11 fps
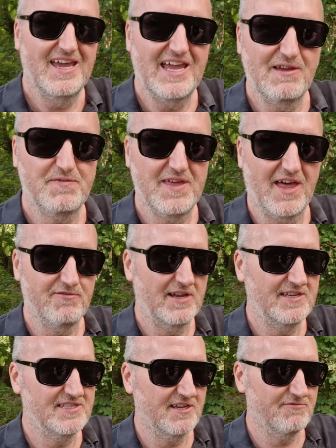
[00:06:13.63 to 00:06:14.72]
if the other
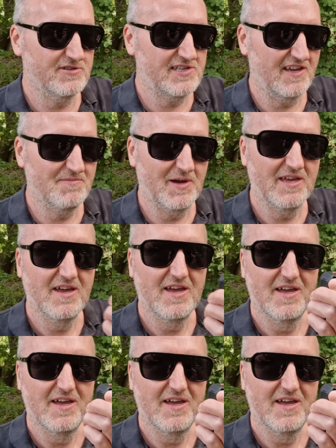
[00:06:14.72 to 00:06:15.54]
end is going to receive me.